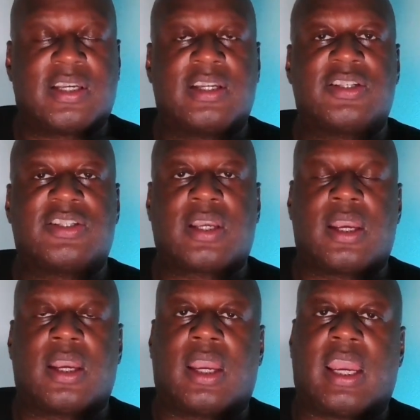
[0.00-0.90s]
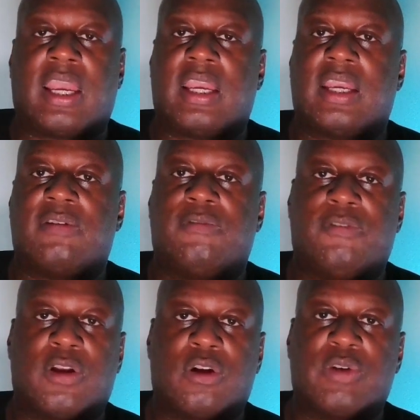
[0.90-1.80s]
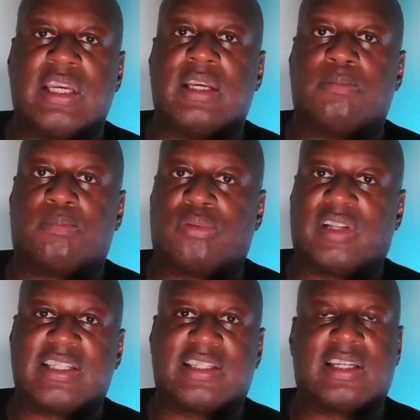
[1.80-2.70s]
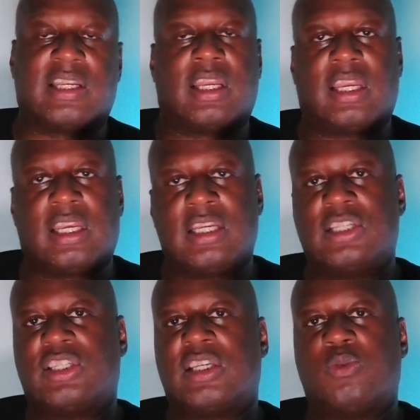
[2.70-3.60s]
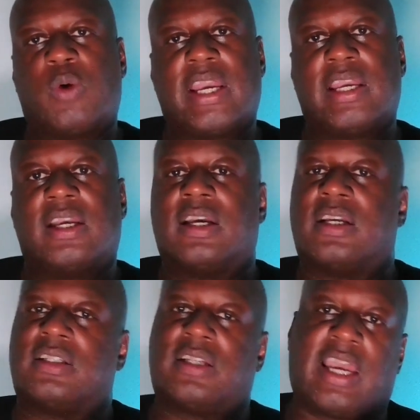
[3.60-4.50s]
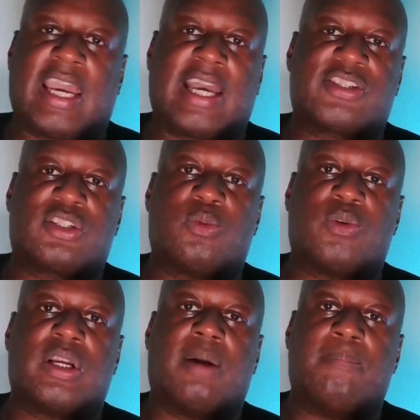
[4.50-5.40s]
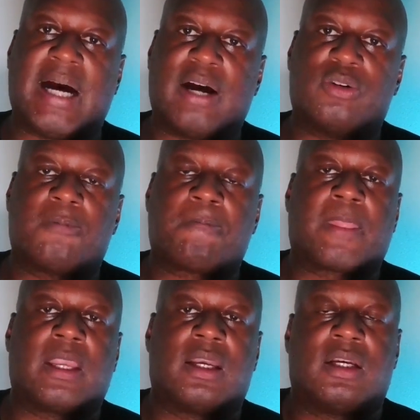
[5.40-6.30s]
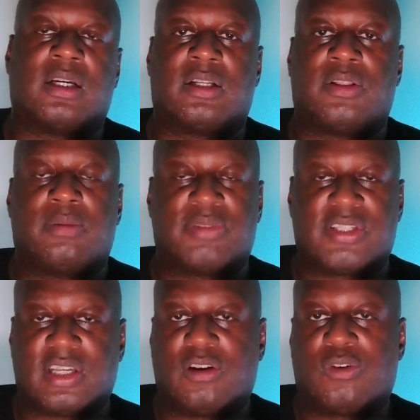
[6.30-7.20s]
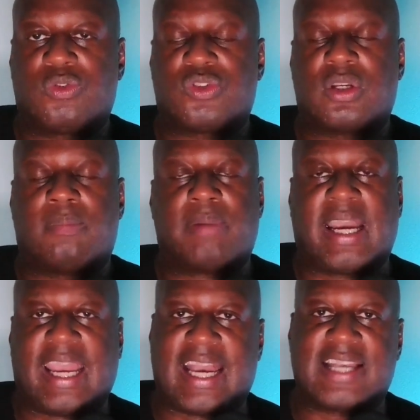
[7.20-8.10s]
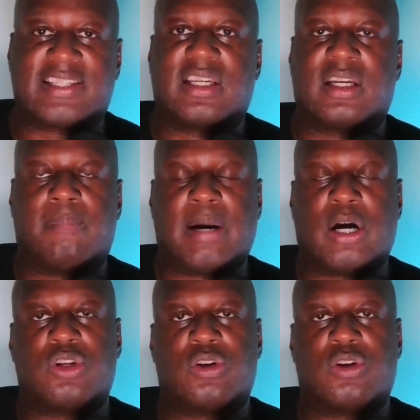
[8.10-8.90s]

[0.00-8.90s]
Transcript: is a very pleasant, easy way to ask someone about themselves by asking about